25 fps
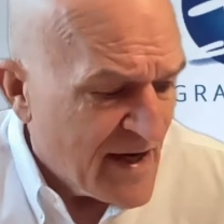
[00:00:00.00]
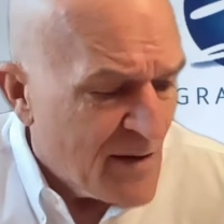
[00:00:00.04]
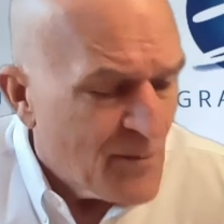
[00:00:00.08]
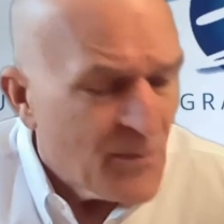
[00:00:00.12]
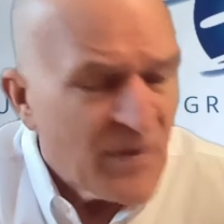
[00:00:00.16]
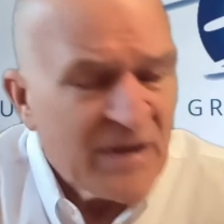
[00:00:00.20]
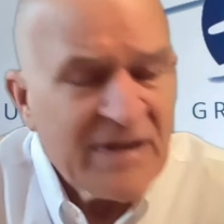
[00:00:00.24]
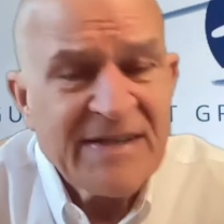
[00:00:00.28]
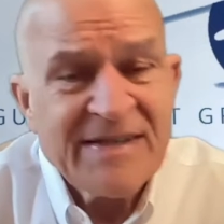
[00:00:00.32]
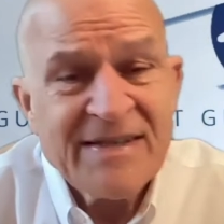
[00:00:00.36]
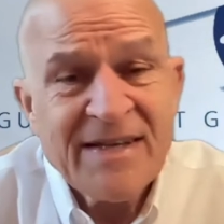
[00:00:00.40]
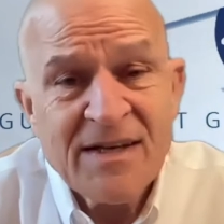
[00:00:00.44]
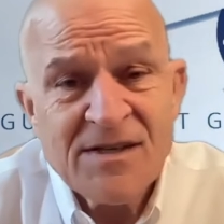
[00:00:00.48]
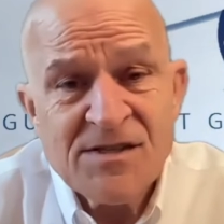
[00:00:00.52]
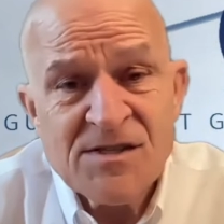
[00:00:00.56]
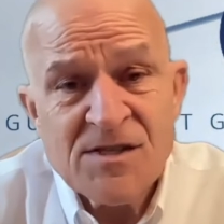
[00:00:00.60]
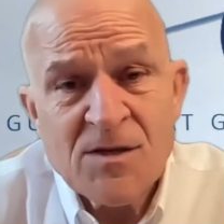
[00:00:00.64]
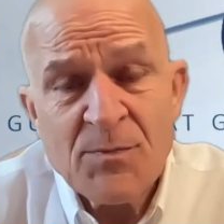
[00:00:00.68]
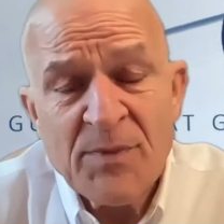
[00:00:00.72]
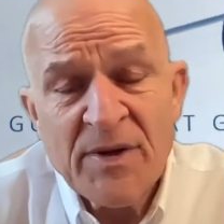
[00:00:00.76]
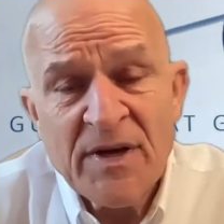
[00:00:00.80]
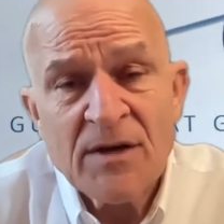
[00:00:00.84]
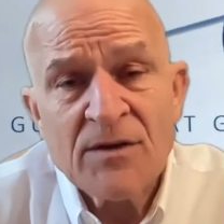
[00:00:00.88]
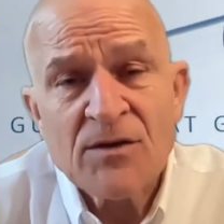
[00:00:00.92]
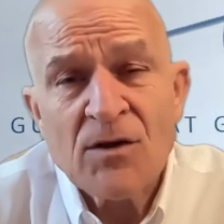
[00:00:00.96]
But it does
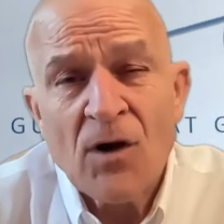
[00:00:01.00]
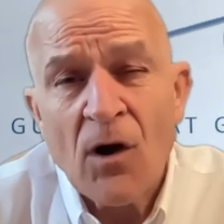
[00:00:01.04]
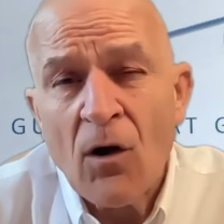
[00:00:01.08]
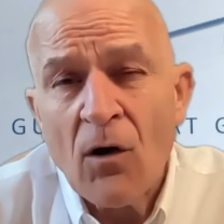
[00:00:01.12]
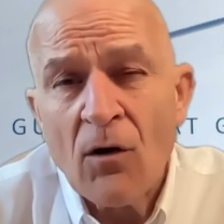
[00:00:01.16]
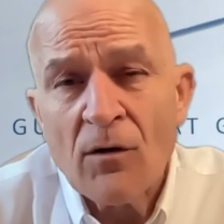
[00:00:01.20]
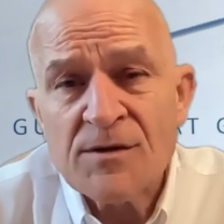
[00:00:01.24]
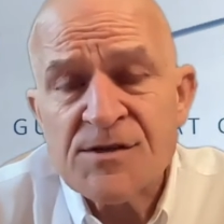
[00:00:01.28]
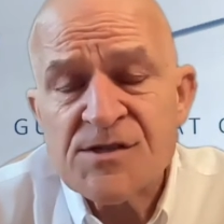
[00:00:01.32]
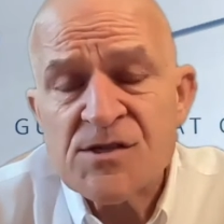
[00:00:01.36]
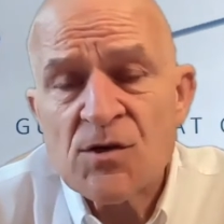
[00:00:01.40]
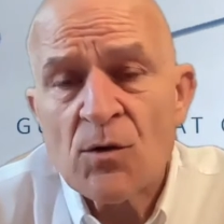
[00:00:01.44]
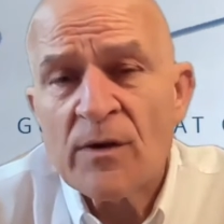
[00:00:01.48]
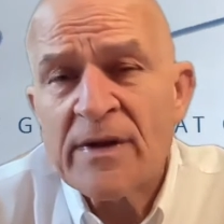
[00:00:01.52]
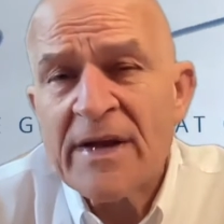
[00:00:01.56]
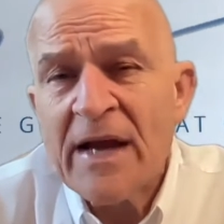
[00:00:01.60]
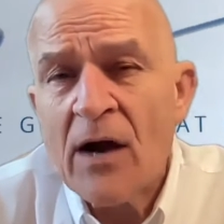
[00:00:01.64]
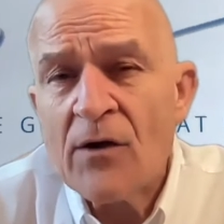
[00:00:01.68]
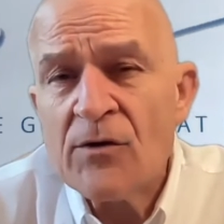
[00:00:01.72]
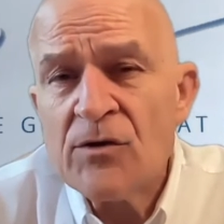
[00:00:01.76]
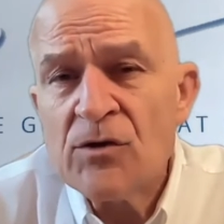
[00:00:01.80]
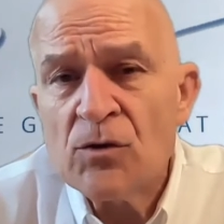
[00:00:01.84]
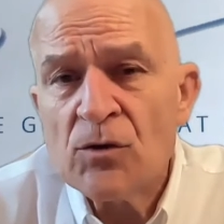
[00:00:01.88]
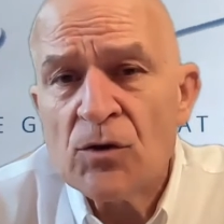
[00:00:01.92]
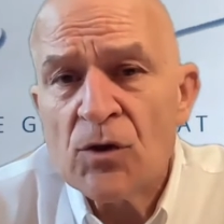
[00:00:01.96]
depend also on how
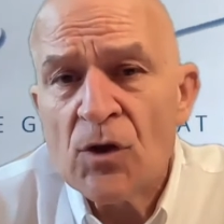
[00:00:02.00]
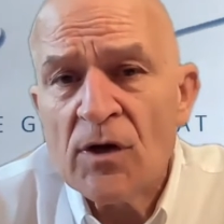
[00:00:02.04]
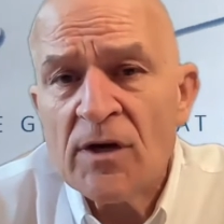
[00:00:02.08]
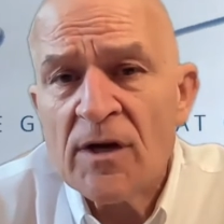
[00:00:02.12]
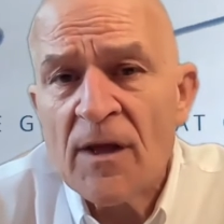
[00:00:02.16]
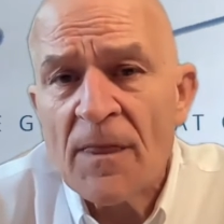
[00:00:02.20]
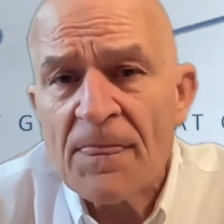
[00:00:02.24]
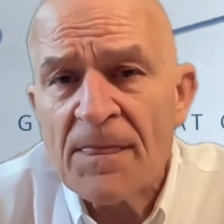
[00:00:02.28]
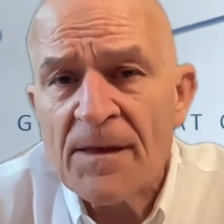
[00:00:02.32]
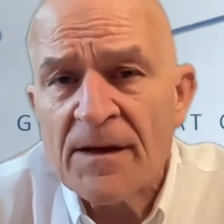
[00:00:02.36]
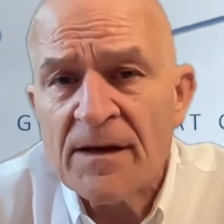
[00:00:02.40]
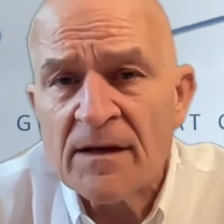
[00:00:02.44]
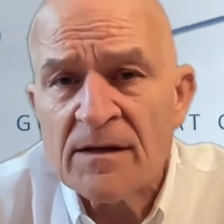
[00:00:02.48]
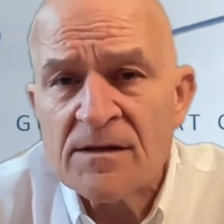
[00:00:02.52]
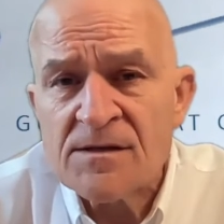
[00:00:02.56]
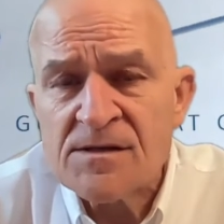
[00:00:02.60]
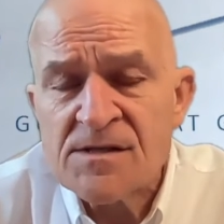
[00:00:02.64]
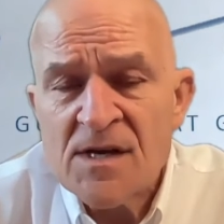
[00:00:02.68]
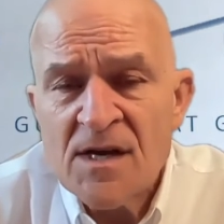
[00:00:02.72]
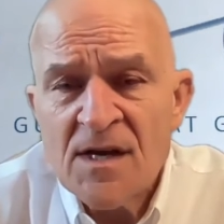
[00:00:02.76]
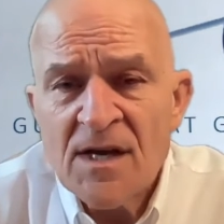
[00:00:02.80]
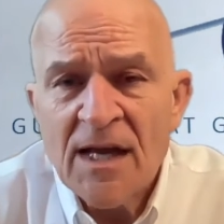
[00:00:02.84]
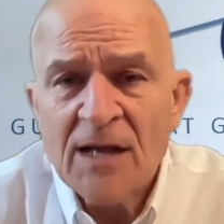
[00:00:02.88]
you look at things.